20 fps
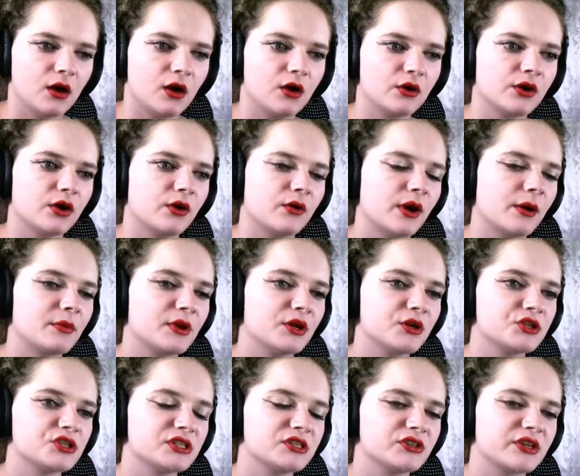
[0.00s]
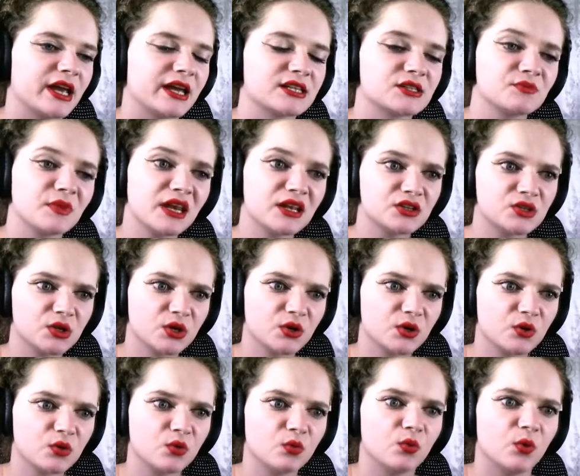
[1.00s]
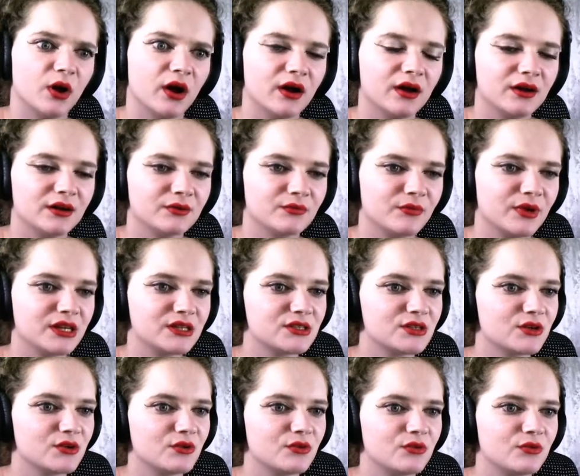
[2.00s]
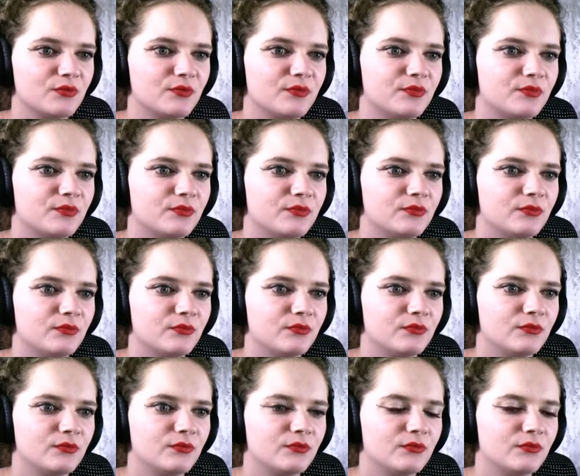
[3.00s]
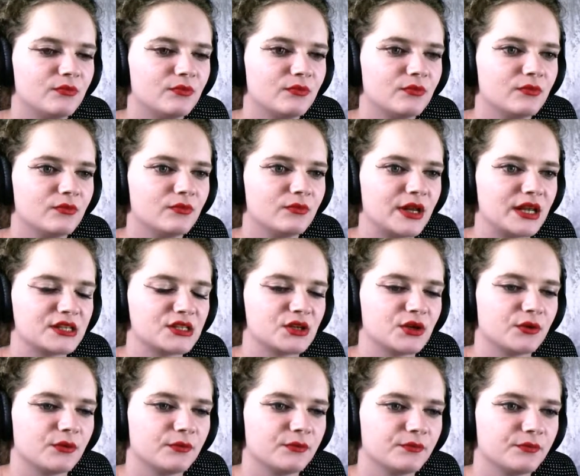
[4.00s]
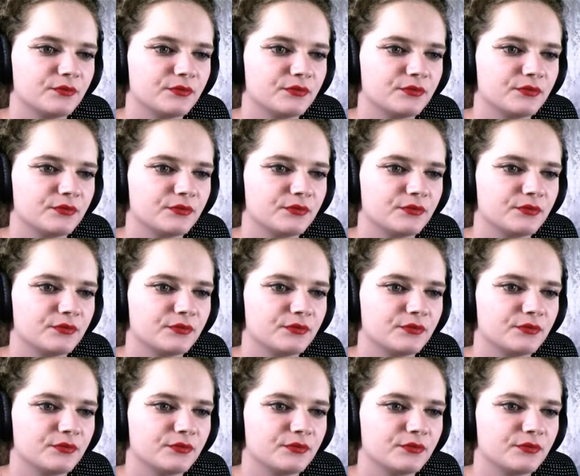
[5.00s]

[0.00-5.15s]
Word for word: Oh no, I'm allergic to cats. Me too! Me too. Bless you.